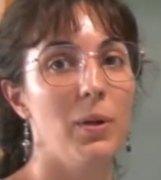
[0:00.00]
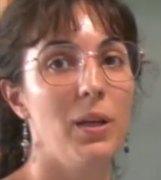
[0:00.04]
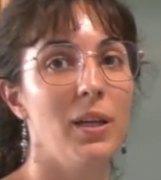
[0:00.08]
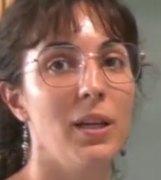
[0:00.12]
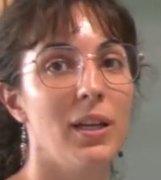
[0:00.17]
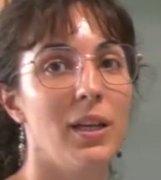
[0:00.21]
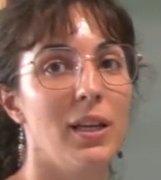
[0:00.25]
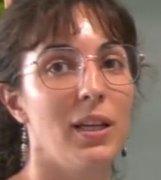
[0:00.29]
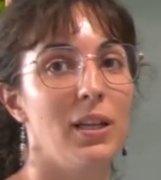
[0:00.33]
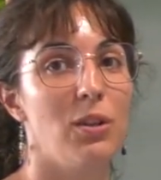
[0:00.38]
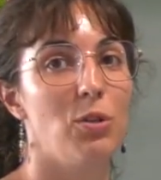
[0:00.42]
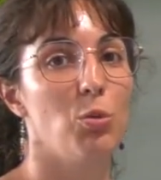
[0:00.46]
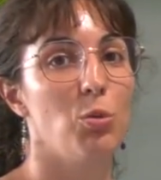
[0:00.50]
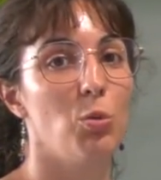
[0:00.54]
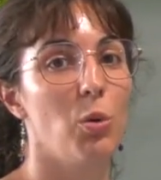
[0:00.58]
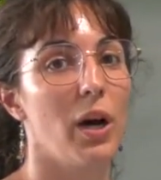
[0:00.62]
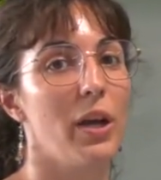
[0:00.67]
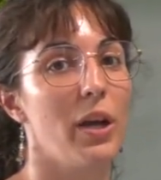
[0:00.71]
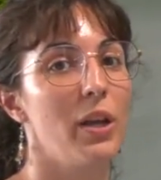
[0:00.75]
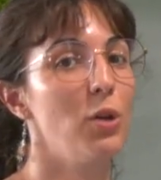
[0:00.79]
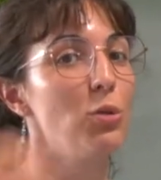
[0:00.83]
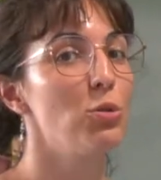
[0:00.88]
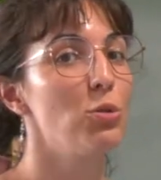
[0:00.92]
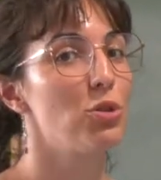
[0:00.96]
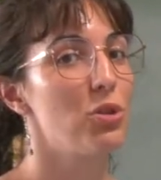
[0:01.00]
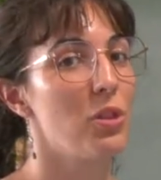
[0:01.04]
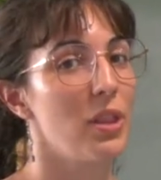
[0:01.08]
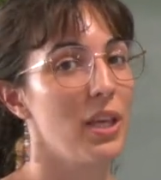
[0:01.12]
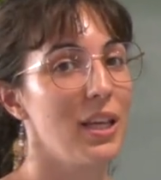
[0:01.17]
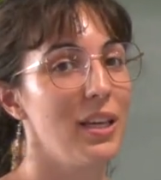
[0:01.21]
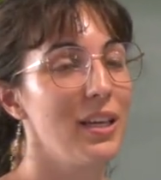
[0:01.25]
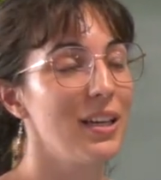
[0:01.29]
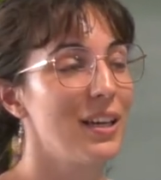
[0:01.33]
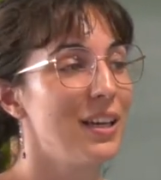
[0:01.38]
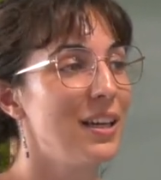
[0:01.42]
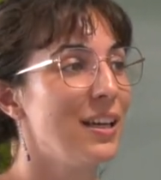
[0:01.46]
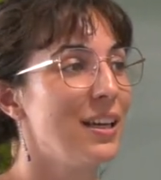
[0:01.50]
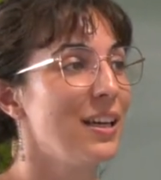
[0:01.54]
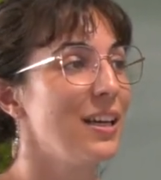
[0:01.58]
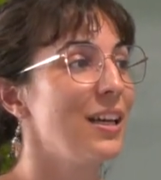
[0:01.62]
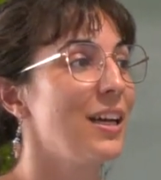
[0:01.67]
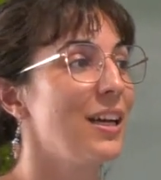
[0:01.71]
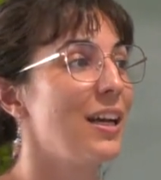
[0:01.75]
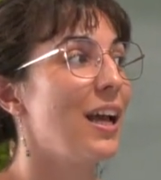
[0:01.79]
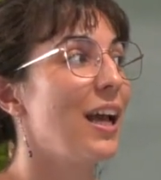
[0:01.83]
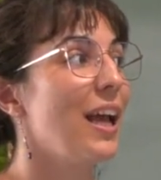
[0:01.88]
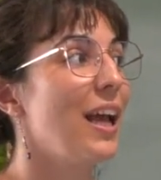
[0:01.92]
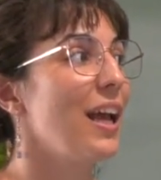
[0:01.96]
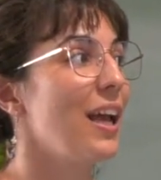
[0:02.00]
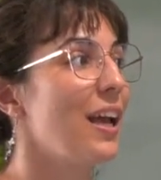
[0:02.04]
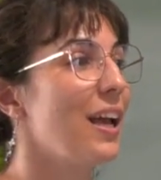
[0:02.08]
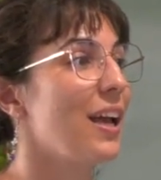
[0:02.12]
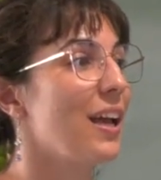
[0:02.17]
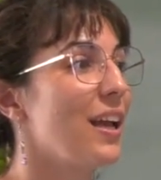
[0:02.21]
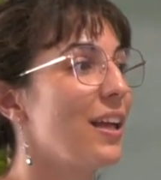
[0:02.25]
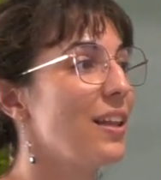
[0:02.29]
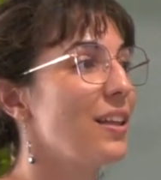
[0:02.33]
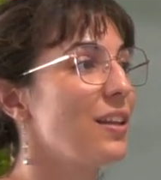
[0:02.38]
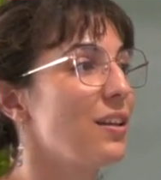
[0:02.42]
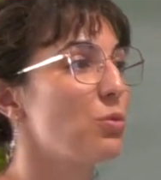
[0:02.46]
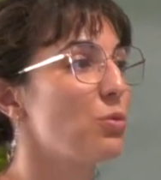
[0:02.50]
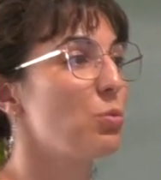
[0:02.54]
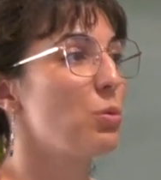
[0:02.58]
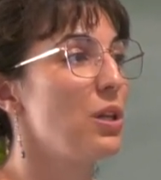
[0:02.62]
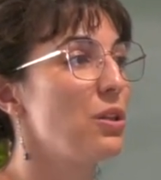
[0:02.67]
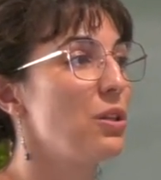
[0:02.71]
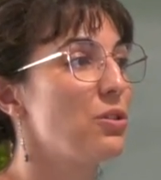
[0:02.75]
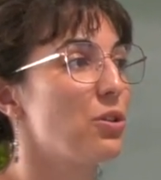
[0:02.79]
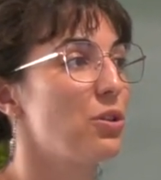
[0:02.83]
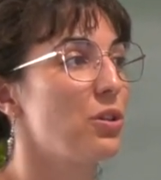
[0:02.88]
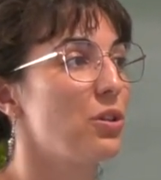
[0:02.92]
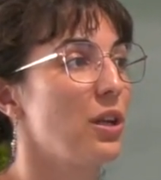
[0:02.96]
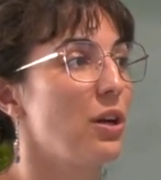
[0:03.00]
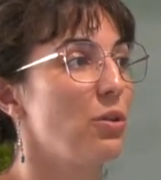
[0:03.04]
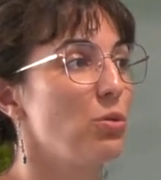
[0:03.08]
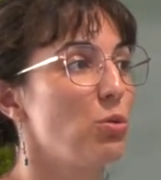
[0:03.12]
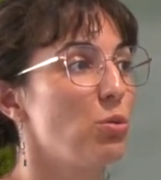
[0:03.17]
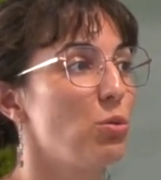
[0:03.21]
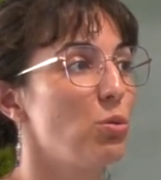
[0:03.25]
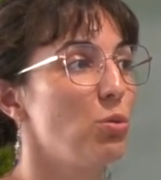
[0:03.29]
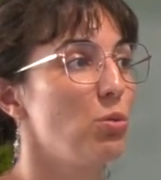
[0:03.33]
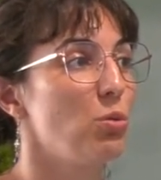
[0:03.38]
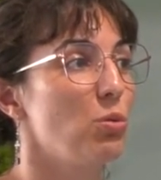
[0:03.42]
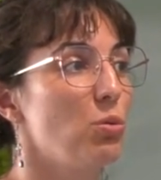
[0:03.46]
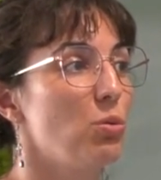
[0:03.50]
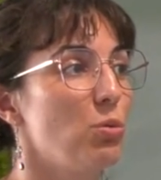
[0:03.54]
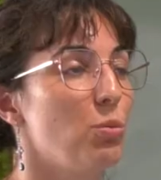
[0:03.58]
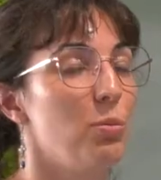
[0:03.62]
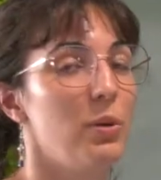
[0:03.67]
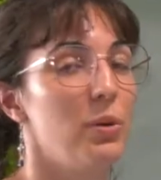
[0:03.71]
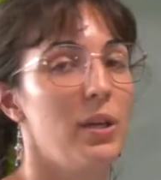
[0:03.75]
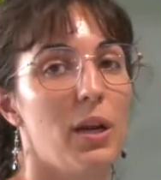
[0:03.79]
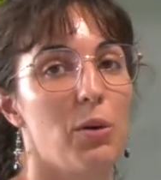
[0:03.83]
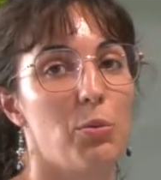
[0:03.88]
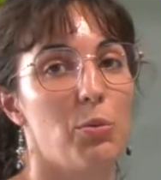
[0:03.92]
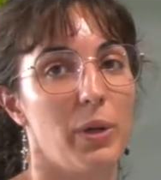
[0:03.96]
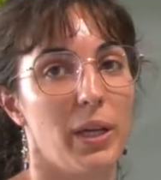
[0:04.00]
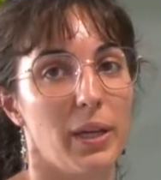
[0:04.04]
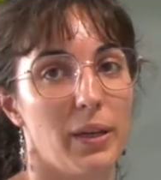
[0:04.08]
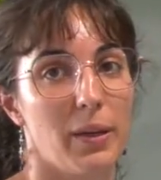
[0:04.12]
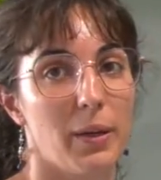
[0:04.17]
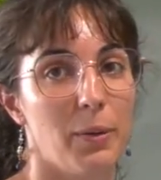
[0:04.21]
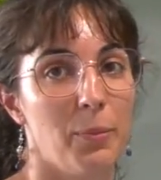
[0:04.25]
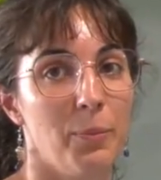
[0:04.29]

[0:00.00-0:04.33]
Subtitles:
into a huge thing that will turn out to be a ring.